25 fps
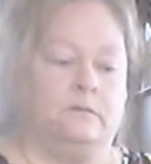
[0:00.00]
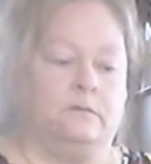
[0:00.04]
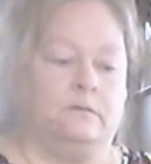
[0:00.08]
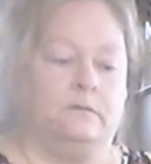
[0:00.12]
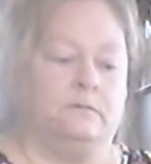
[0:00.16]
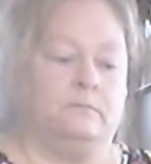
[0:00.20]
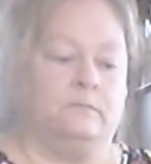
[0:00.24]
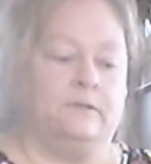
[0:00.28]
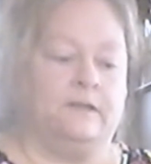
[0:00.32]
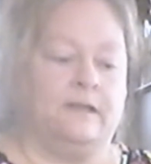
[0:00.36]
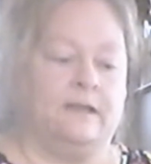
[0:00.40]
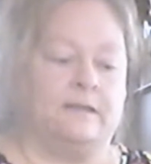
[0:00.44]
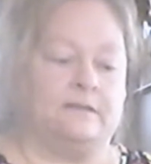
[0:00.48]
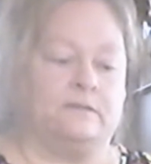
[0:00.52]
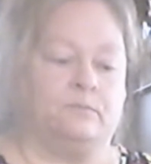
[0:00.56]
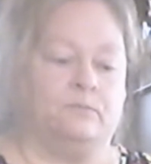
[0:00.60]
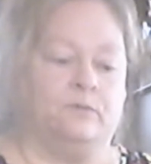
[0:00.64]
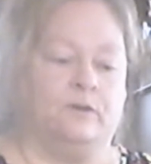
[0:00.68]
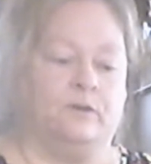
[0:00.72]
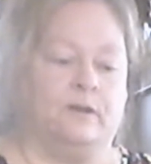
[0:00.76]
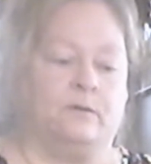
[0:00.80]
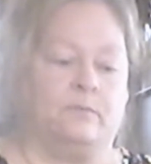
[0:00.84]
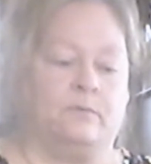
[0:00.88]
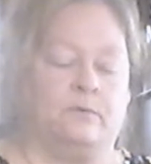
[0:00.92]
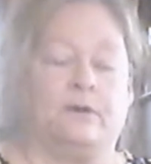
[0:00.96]

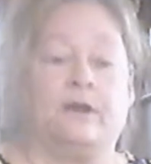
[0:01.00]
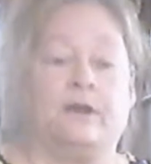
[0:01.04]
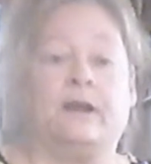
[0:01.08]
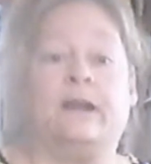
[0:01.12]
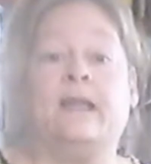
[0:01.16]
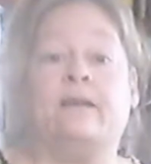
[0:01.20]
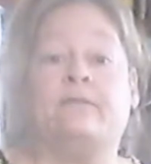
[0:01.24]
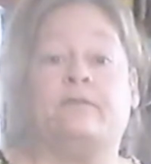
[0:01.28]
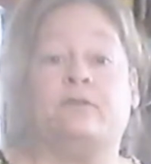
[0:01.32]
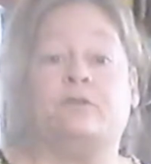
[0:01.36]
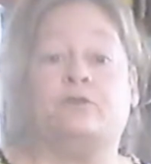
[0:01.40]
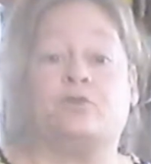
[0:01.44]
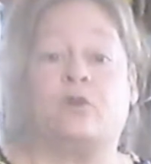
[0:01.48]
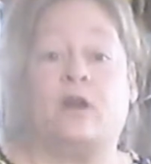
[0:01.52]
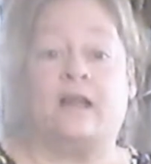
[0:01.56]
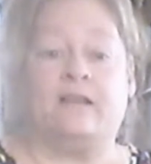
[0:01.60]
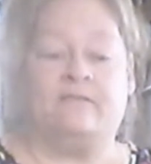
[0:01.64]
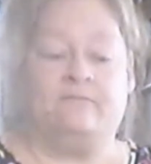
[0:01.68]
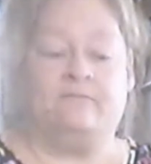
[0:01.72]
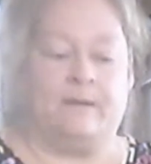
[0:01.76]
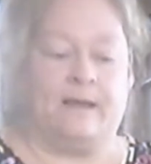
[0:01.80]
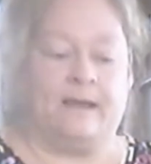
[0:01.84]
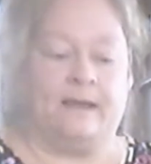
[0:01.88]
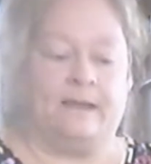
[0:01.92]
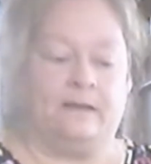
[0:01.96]
We're gonna have a
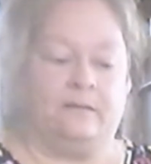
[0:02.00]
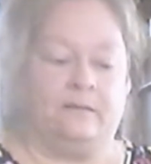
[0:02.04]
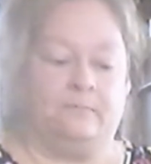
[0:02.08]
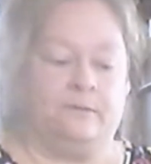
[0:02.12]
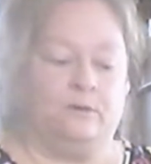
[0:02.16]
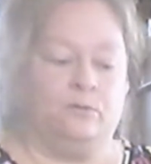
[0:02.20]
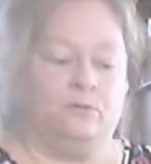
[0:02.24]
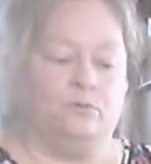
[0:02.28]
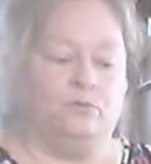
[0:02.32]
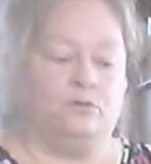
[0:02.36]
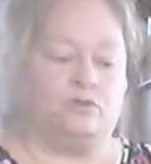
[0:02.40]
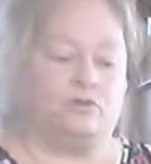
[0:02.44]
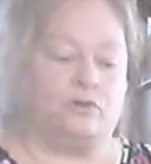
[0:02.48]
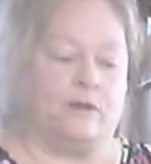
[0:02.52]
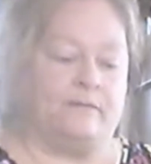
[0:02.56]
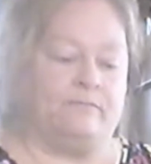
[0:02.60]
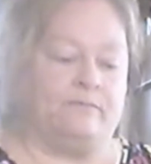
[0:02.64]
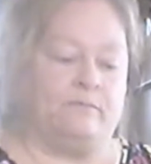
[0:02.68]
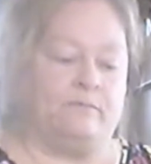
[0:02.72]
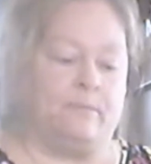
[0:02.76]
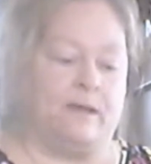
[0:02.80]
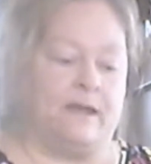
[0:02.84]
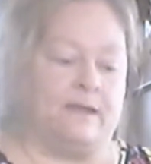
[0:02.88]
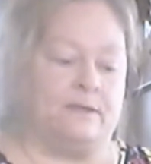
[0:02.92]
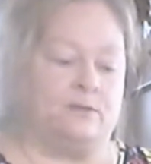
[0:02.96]
drive-by in a minute. Who's
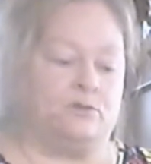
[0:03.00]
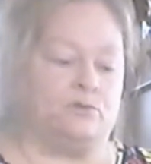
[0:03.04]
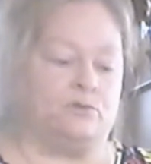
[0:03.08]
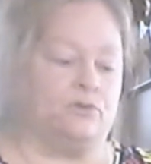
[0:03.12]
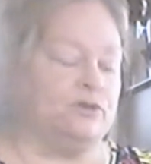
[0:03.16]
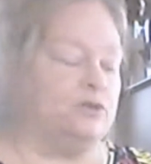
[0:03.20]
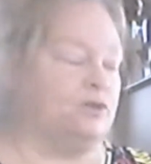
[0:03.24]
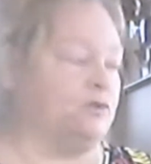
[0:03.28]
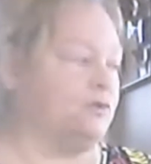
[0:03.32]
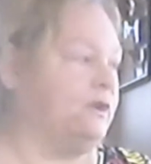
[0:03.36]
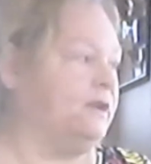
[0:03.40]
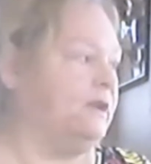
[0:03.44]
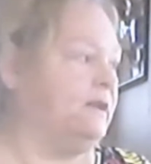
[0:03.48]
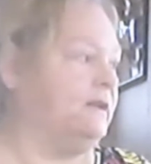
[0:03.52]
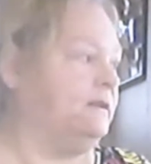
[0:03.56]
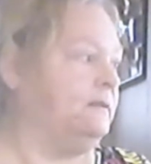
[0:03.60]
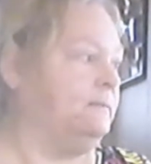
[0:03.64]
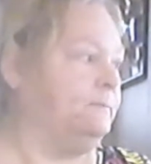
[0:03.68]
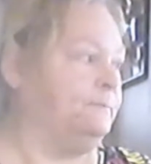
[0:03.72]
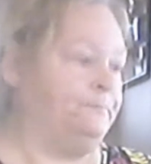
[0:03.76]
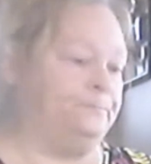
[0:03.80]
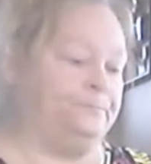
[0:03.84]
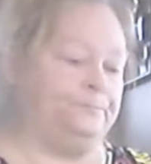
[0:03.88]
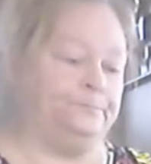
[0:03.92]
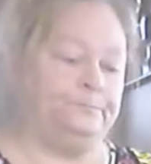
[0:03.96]
driving by, Trish, your
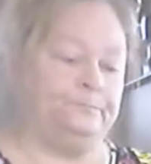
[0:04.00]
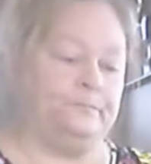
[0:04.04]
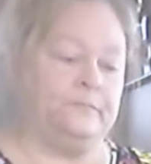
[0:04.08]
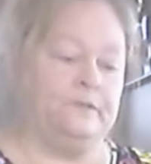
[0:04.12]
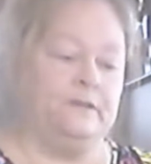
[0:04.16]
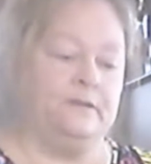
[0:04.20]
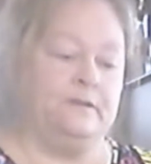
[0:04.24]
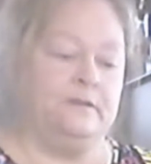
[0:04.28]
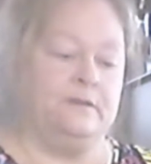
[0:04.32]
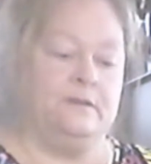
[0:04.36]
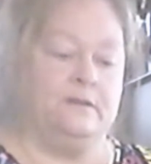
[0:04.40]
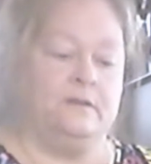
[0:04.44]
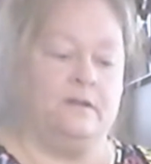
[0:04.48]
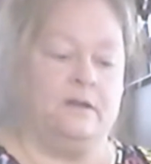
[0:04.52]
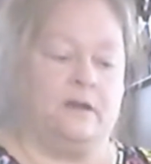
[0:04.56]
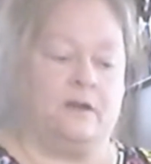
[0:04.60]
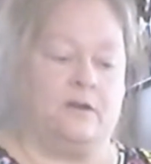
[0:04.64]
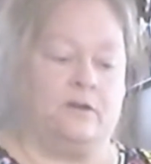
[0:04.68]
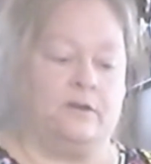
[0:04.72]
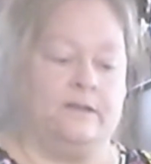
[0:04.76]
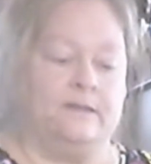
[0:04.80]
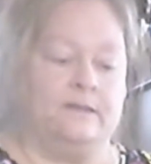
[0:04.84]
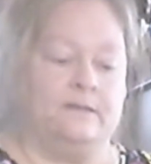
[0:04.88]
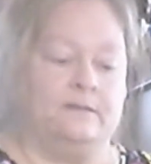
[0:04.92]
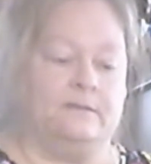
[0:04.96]
kid?
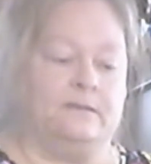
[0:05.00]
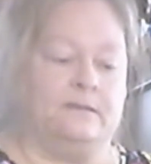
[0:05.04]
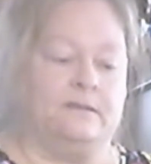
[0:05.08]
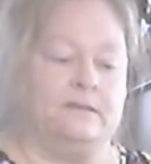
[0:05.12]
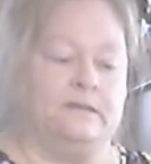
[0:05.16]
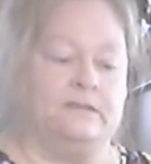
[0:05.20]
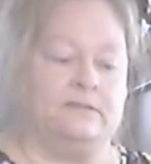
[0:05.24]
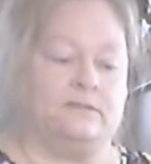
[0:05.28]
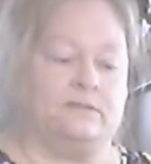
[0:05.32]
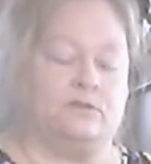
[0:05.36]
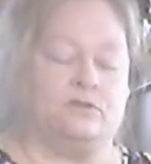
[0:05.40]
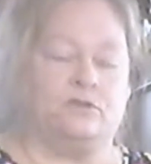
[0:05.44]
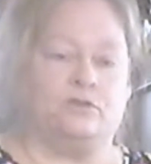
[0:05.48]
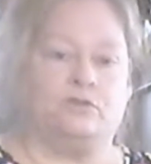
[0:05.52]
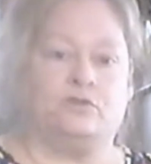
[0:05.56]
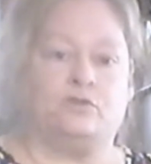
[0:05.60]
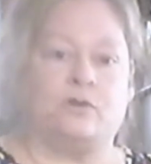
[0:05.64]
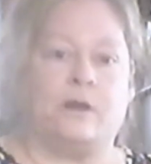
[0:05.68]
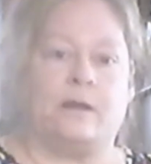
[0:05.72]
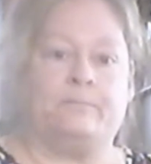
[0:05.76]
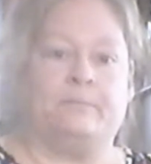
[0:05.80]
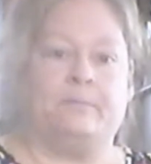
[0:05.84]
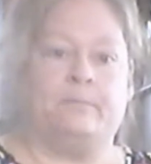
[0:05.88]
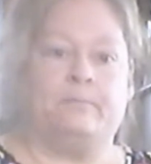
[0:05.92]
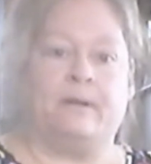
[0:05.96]
Our kid, Denise, is
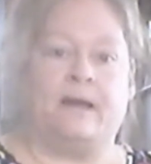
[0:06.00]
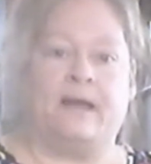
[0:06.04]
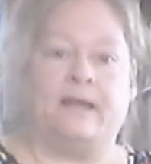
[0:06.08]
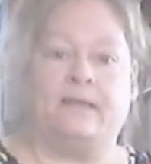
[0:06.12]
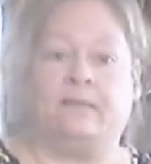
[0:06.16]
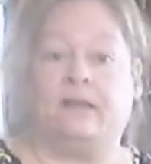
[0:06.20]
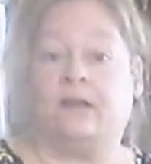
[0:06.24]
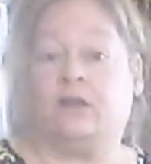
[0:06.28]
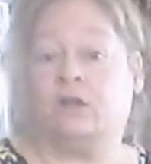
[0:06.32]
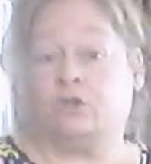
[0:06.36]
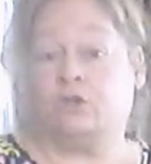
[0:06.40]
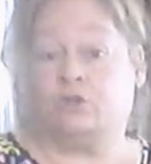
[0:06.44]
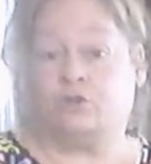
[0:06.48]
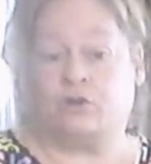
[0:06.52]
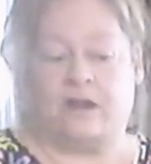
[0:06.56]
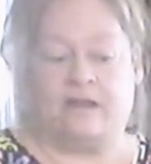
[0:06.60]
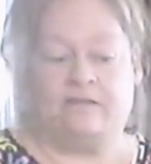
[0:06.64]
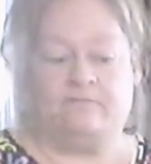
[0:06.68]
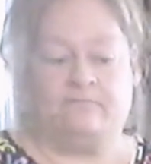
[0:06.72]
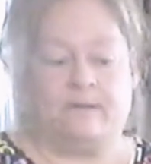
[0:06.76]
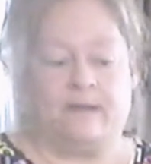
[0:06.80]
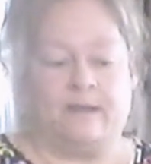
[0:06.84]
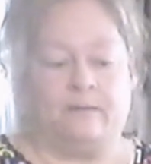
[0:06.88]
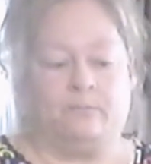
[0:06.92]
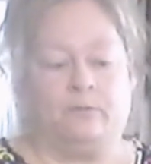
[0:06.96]
dropping by like a
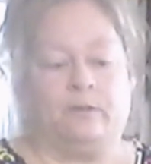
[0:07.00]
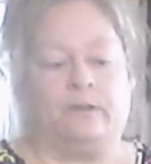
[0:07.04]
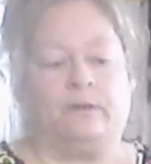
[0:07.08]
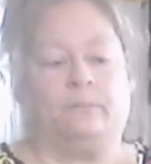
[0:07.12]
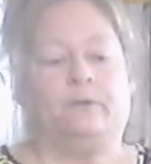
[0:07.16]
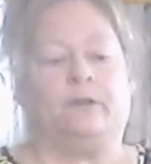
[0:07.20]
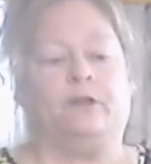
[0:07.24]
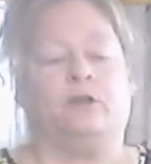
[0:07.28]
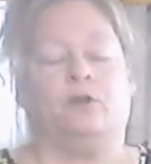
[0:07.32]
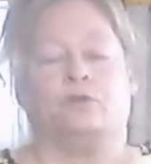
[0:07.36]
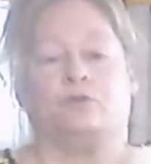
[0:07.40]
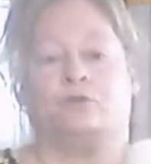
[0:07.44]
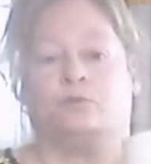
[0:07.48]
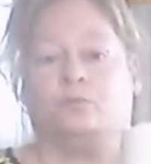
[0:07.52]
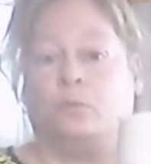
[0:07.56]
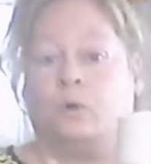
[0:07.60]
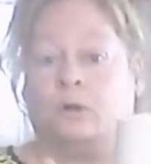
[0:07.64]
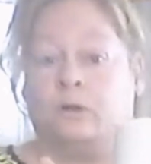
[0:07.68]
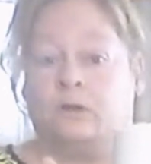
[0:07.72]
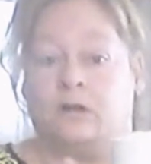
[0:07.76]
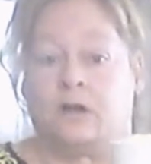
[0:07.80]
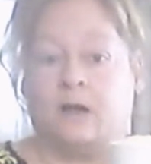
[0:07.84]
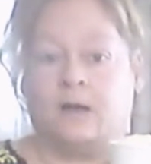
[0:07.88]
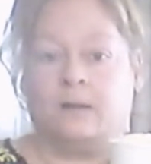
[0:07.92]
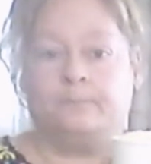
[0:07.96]
drive-by. Well, anyway, here's
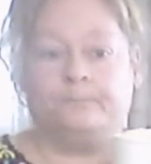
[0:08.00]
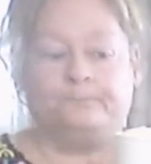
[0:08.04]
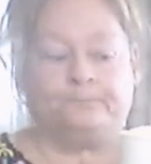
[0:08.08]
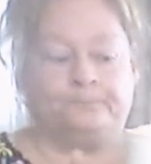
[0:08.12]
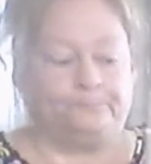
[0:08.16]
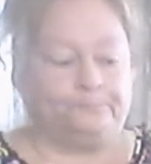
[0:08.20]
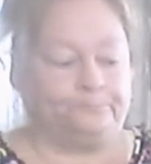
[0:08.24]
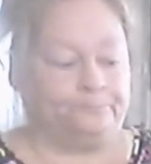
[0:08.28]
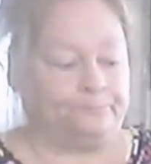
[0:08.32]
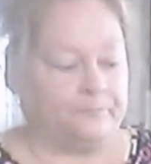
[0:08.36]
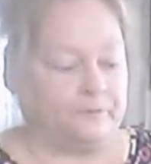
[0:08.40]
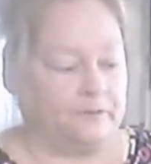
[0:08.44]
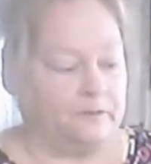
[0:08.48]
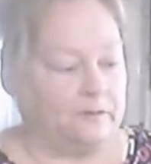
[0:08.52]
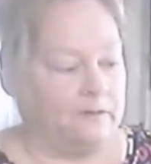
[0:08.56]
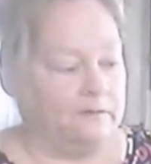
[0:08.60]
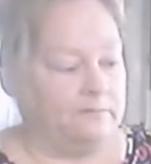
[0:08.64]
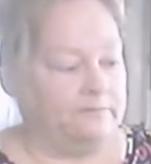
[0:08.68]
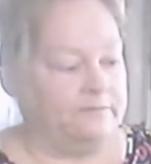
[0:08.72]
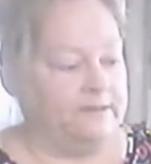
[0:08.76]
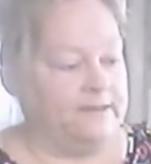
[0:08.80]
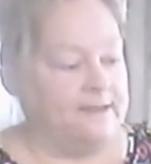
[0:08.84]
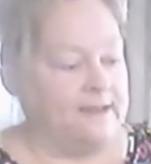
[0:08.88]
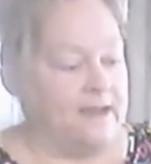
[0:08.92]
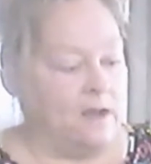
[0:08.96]
1 cup
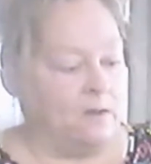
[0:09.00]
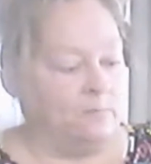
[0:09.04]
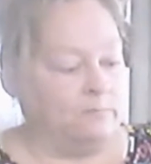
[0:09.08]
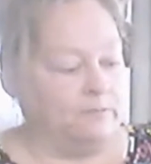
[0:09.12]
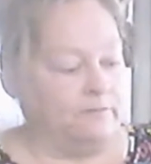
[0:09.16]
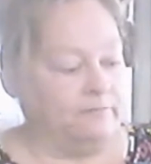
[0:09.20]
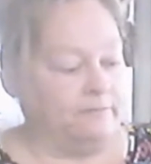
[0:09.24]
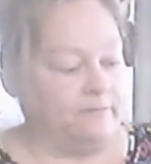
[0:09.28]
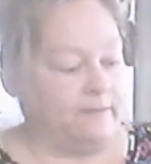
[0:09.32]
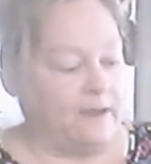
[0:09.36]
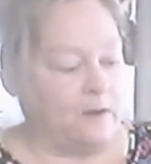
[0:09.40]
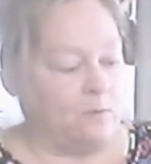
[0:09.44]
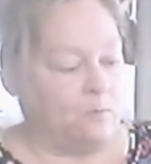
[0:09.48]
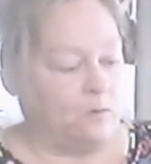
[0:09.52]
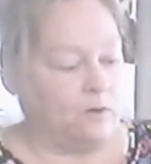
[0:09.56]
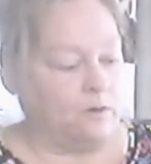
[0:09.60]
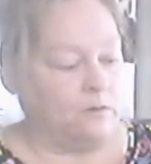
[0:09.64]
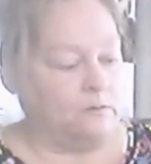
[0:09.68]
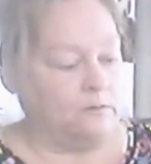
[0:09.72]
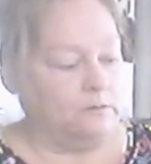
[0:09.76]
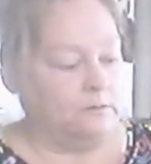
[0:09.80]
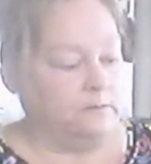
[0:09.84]
of the almond flour.